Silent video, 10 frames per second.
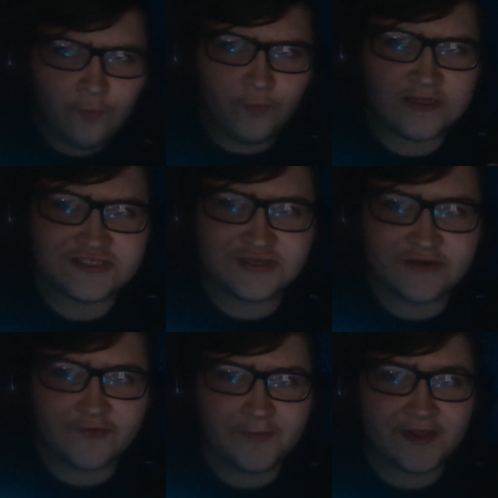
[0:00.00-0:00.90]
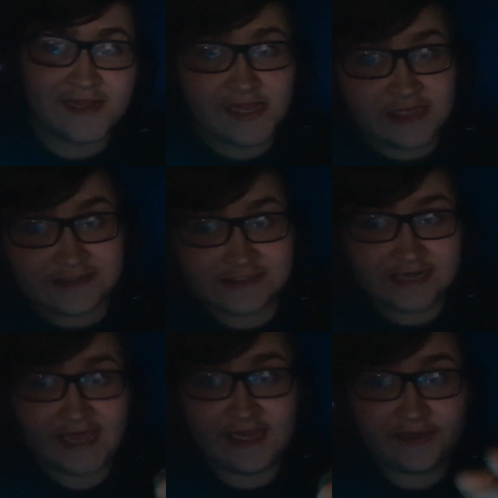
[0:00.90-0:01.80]
What's good, everybody?
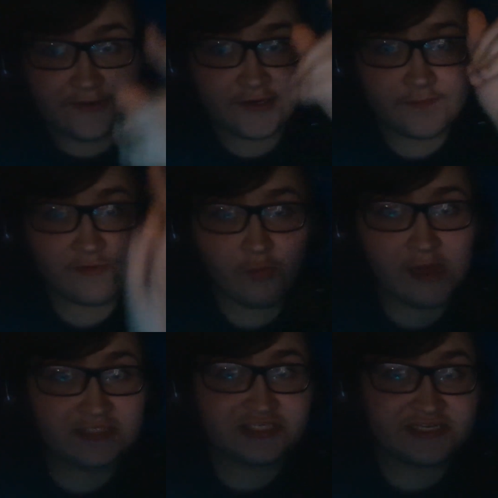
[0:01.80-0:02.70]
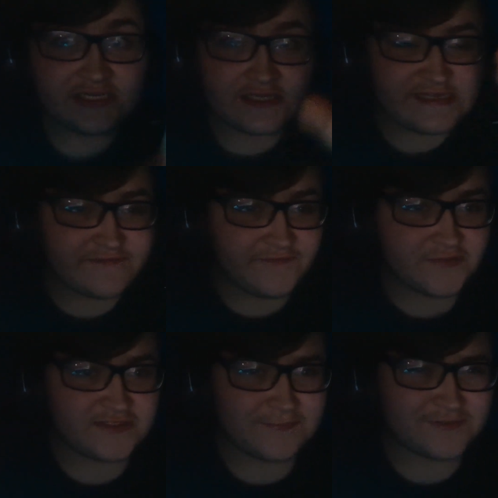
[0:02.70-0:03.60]
Today, you're going to be watching the
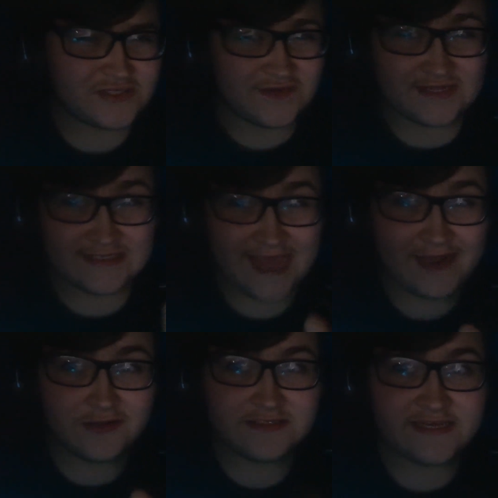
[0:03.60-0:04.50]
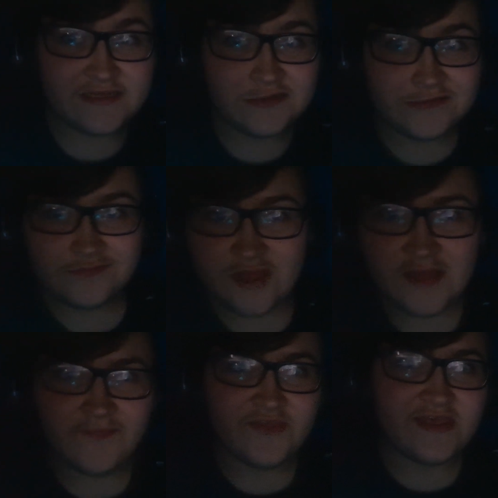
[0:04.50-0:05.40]
first episode of the Tattletail
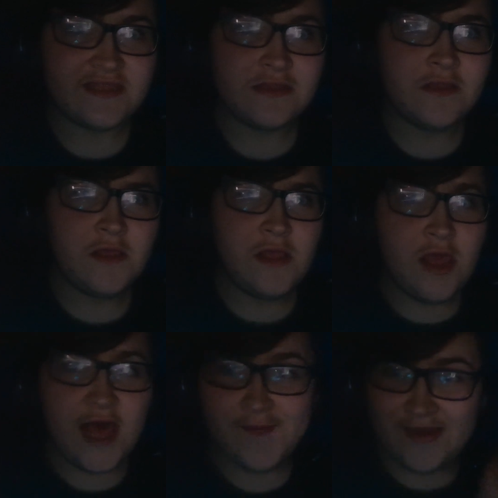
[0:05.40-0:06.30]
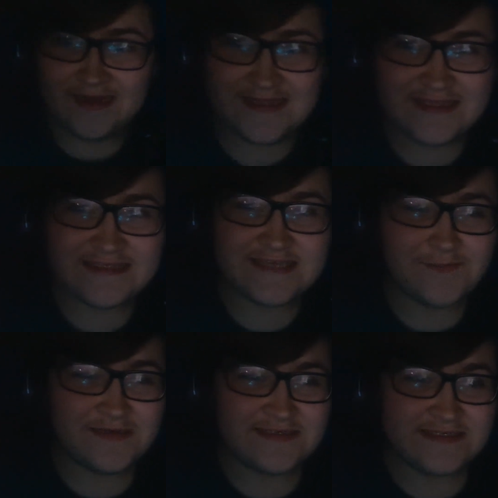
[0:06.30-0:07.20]
um, thing. I wanted to get this out because